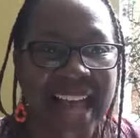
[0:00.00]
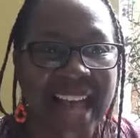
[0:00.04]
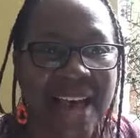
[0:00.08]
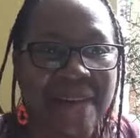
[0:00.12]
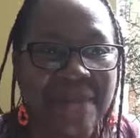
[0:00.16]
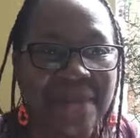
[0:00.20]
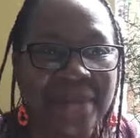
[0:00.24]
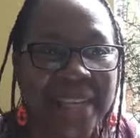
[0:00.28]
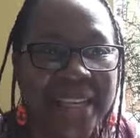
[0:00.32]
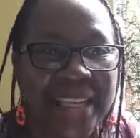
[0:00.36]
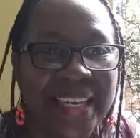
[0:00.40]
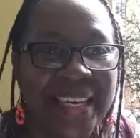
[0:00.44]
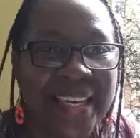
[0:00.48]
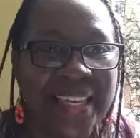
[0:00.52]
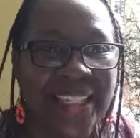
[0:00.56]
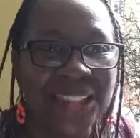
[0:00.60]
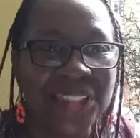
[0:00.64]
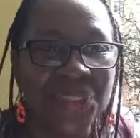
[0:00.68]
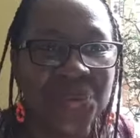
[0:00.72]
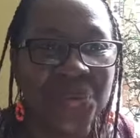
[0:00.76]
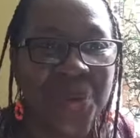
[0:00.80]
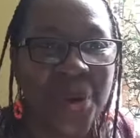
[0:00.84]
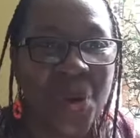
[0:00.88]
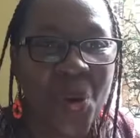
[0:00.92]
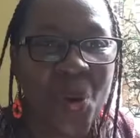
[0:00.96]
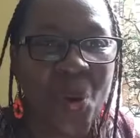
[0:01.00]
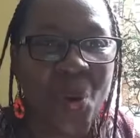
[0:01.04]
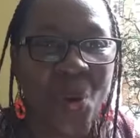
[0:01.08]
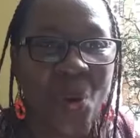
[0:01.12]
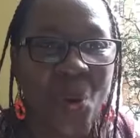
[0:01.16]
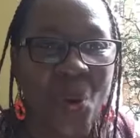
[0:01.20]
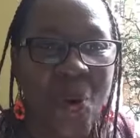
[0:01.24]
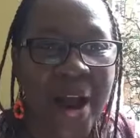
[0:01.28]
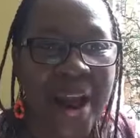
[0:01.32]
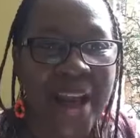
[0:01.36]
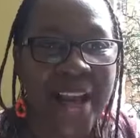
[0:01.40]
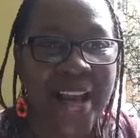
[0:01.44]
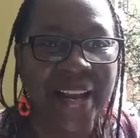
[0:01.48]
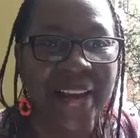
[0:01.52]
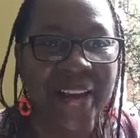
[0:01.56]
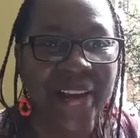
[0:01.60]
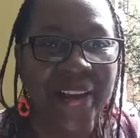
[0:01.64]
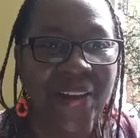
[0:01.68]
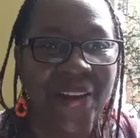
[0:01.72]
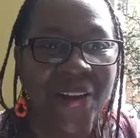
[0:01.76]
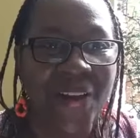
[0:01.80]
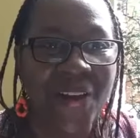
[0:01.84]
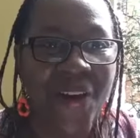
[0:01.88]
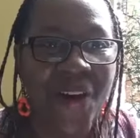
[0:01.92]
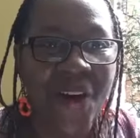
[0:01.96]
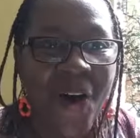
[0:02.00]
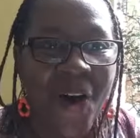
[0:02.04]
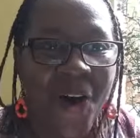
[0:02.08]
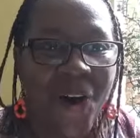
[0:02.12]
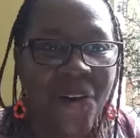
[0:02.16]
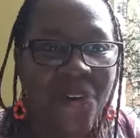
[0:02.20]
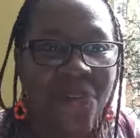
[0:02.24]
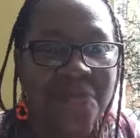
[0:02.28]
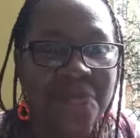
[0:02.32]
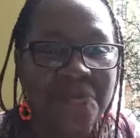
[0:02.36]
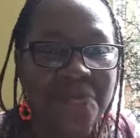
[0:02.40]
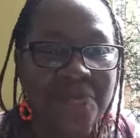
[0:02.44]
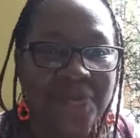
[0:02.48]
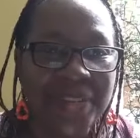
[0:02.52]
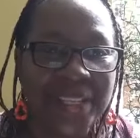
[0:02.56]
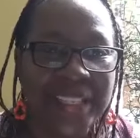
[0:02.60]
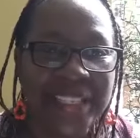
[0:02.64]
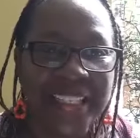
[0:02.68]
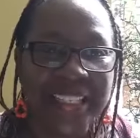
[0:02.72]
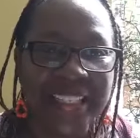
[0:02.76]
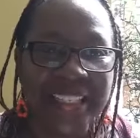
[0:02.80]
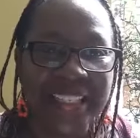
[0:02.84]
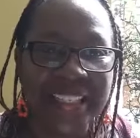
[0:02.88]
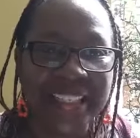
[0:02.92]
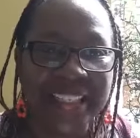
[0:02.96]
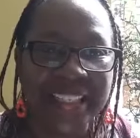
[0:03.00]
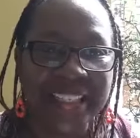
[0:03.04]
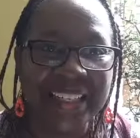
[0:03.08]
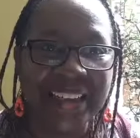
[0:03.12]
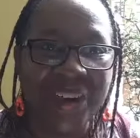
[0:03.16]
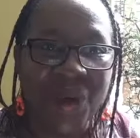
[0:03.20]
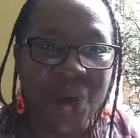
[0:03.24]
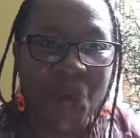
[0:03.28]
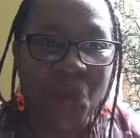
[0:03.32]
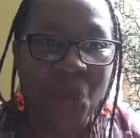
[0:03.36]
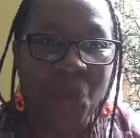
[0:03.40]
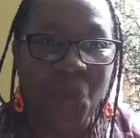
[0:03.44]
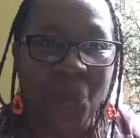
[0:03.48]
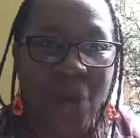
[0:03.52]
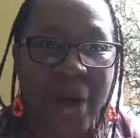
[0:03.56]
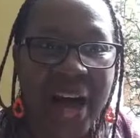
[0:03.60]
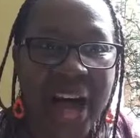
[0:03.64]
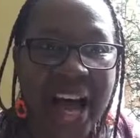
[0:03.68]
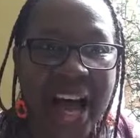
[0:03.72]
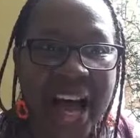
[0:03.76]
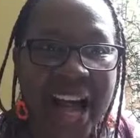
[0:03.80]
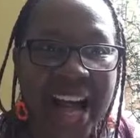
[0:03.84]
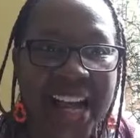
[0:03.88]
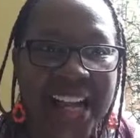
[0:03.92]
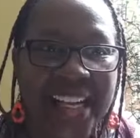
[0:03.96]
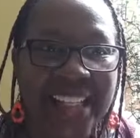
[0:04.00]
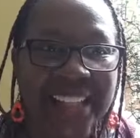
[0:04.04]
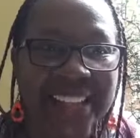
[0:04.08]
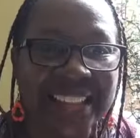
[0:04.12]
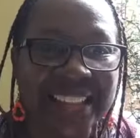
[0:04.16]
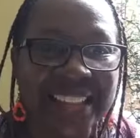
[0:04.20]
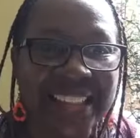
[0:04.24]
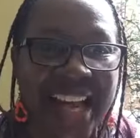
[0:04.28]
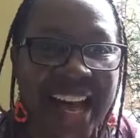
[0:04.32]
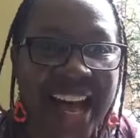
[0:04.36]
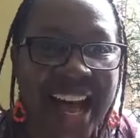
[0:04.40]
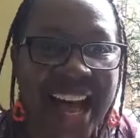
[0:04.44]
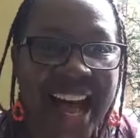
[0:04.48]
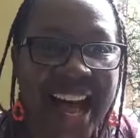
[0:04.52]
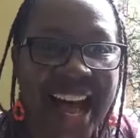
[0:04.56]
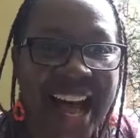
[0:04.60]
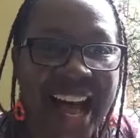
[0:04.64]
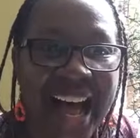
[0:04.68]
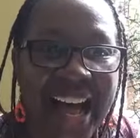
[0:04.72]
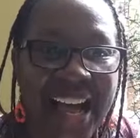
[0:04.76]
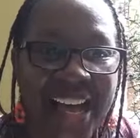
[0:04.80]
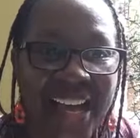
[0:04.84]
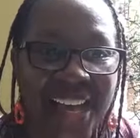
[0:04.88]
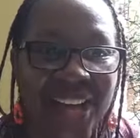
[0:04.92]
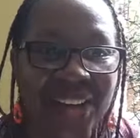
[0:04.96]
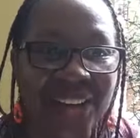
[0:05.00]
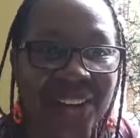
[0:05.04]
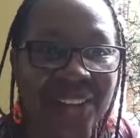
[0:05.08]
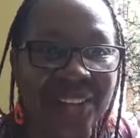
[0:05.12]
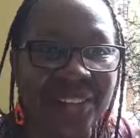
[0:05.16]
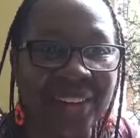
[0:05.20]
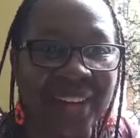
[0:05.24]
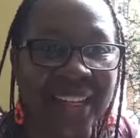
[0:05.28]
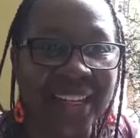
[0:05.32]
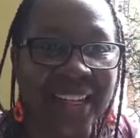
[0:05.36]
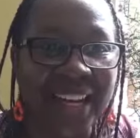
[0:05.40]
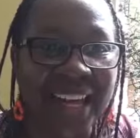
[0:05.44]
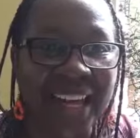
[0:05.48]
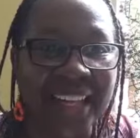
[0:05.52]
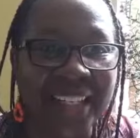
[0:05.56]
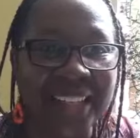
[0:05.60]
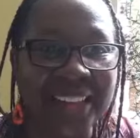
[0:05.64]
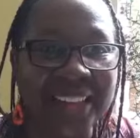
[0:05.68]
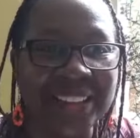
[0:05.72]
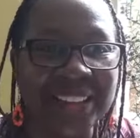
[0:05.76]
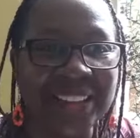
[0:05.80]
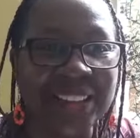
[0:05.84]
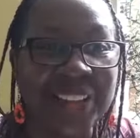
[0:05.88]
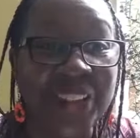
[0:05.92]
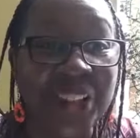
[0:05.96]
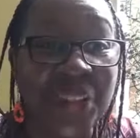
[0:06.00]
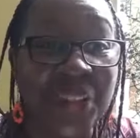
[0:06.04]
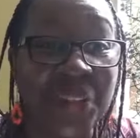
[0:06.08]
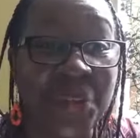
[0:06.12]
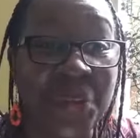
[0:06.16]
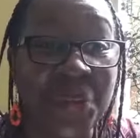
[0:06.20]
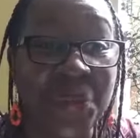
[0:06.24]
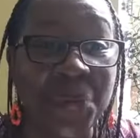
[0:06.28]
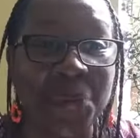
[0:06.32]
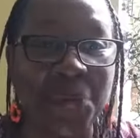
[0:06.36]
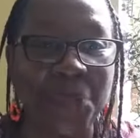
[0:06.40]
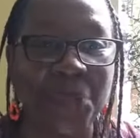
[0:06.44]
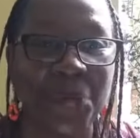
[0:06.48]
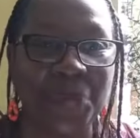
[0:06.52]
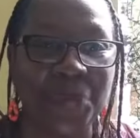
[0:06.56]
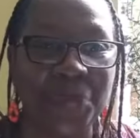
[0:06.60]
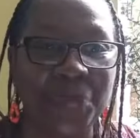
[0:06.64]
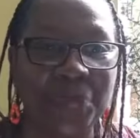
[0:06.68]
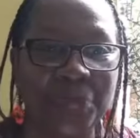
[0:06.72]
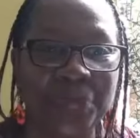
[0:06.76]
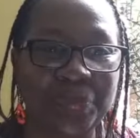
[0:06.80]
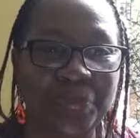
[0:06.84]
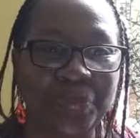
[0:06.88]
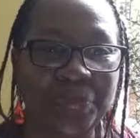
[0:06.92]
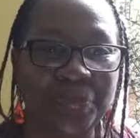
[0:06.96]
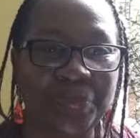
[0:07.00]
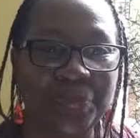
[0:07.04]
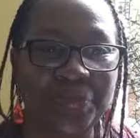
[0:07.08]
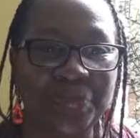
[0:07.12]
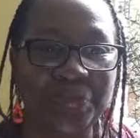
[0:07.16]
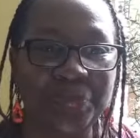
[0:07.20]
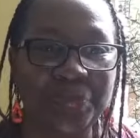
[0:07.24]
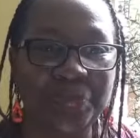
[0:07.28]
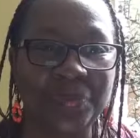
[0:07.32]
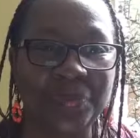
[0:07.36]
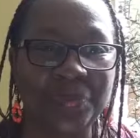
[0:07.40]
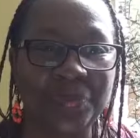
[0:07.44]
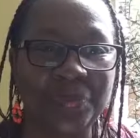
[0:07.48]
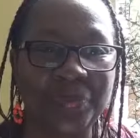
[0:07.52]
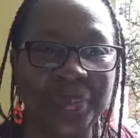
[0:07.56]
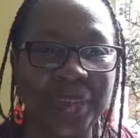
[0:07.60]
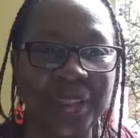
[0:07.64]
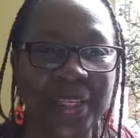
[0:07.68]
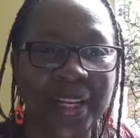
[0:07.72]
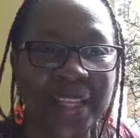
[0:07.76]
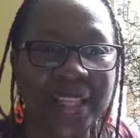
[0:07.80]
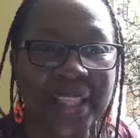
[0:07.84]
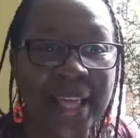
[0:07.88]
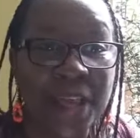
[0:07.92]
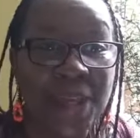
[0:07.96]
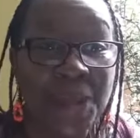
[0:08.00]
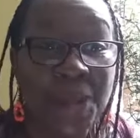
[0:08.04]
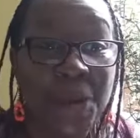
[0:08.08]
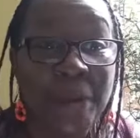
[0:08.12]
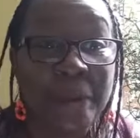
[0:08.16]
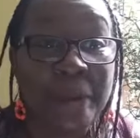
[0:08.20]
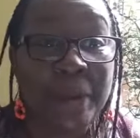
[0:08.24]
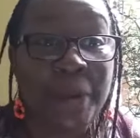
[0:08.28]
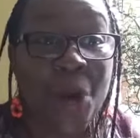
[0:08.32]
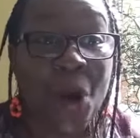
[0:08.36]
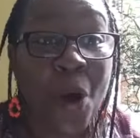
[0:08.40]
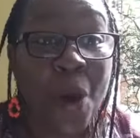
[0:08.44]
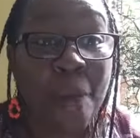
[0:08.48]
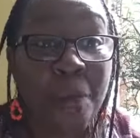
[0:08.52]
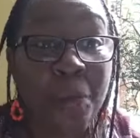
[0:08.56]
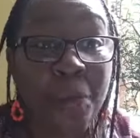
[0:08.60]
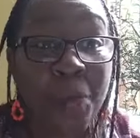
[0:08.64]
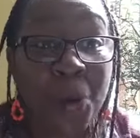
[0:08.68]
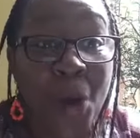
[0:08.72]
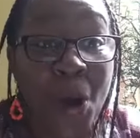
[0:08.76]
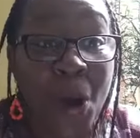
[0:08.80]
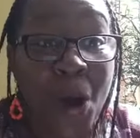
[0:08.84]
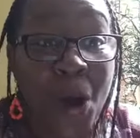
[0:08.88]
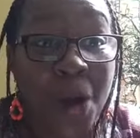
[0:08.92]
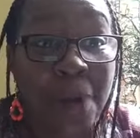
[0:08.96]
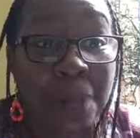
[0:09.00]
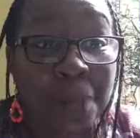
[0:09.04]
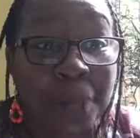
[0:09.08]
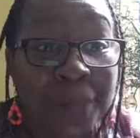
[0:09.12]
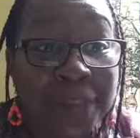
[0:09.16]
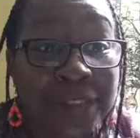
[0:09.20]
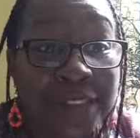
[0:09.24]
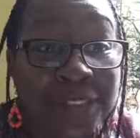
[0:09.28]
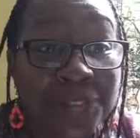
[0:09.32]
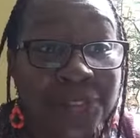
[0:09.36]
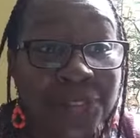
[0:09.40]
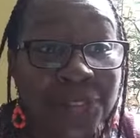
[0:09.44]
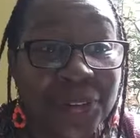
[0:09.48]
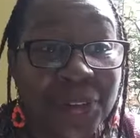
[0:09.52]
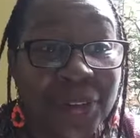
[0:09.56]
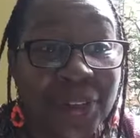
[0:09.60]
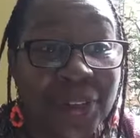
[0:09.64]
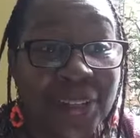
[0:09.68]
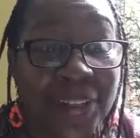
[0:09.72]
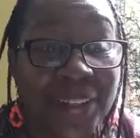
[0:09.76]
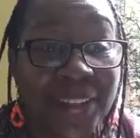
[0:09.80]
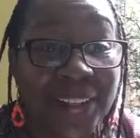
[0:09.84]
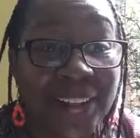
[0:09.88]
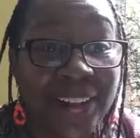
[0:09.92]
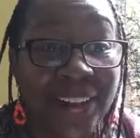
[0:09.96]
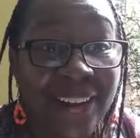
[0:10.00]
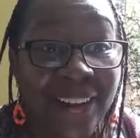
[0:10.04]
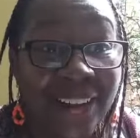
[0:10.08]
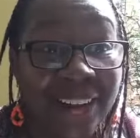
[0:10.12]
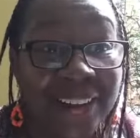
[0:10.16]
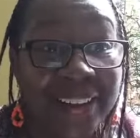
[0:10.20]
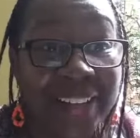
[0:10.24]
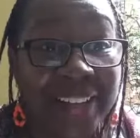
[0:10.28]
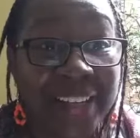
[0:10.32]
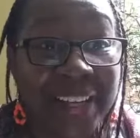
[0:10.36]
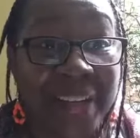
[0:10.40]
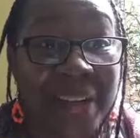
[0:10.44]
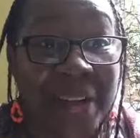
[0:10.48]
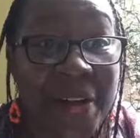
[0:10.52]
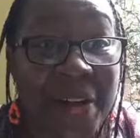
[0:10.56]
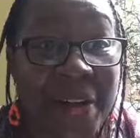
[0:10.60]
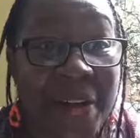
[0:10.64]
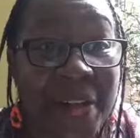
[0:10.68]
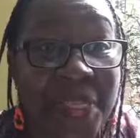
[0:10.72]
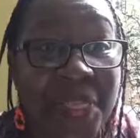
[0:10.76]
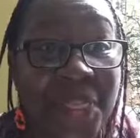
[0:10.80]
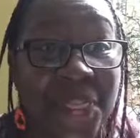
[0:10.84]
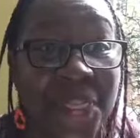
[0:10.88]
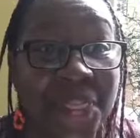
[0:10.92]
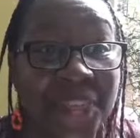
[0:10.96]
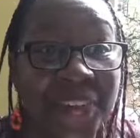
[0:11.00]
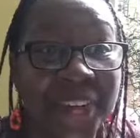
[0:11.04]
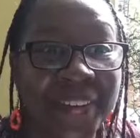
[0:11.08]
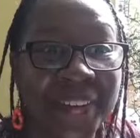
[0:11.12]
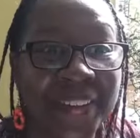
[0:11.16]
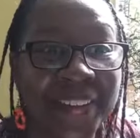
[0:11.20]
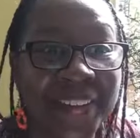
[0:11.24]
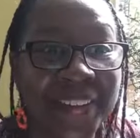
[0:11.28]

and begin to inquire of me, why did I create you, that you become purposeful on the earth,